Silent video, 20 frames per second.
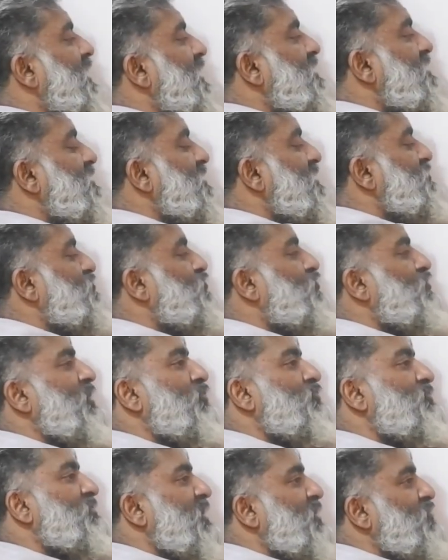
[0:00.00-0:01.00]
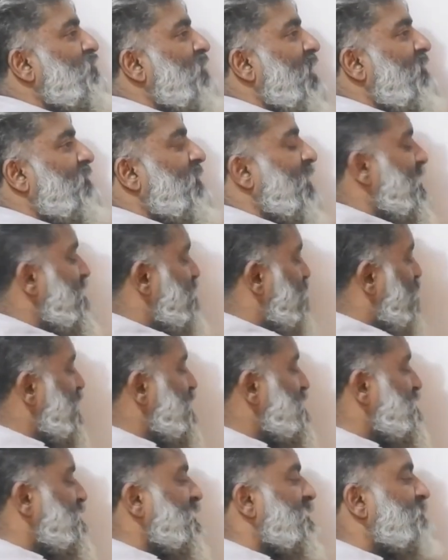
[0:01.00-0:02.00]
in this story, you say you have 5
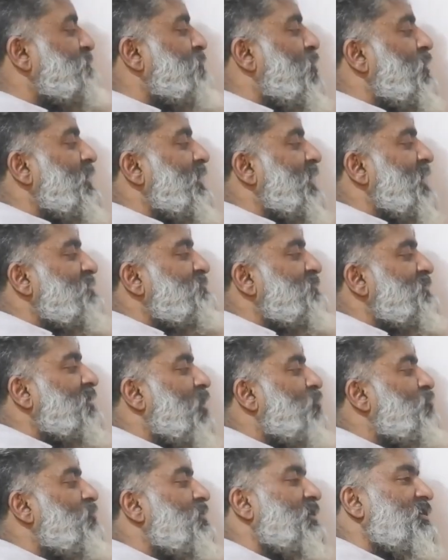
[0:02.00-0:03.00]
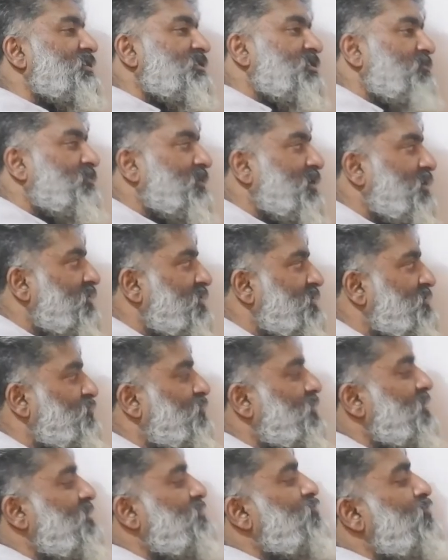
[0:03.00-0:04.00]
points. This point has been counted in the previous
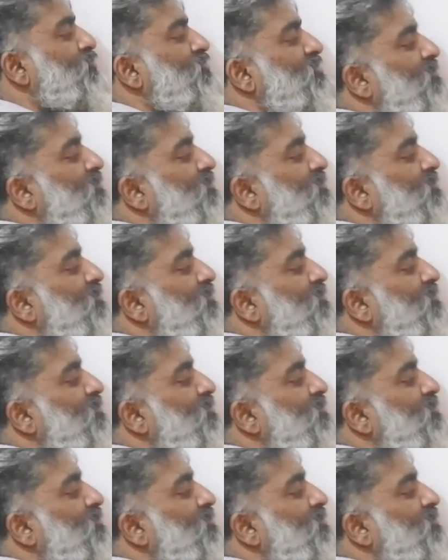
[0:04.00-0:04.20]
story, so you